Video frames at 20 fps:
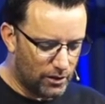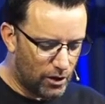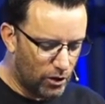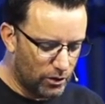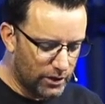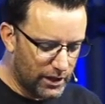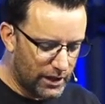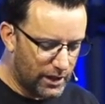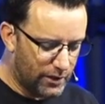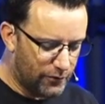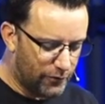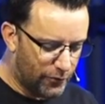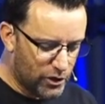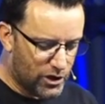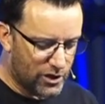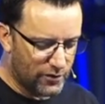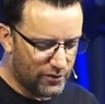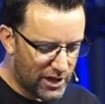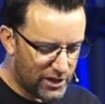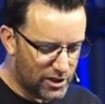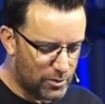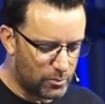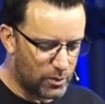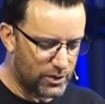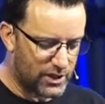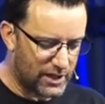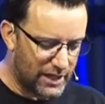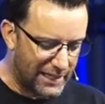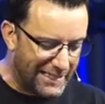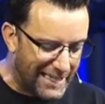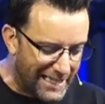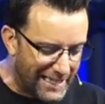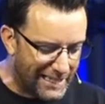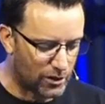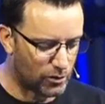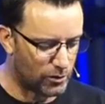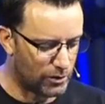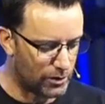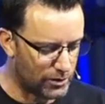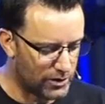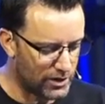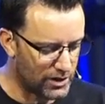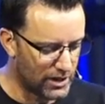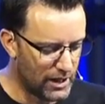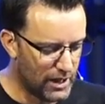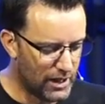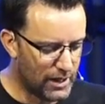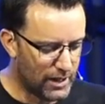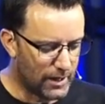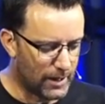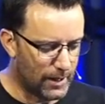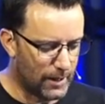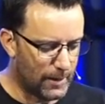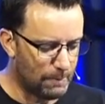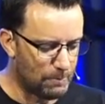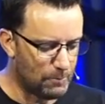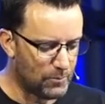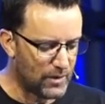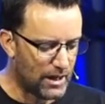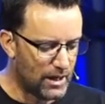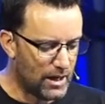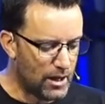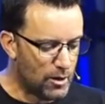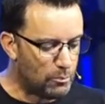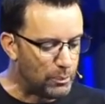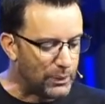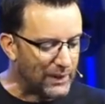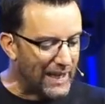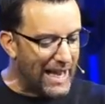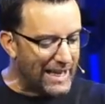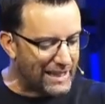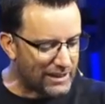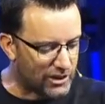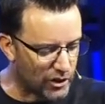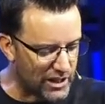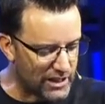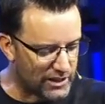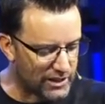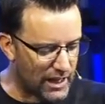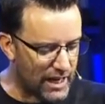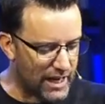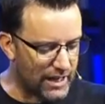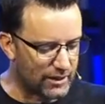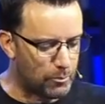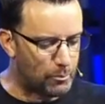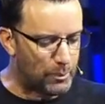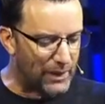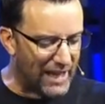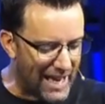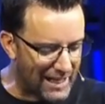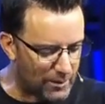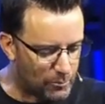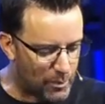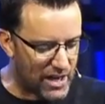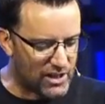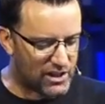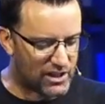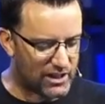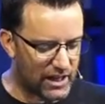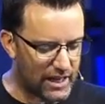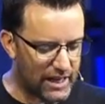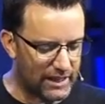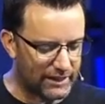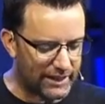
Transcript: only fruits and vegetables and kangaroos, um, planetary diet, plant based diet,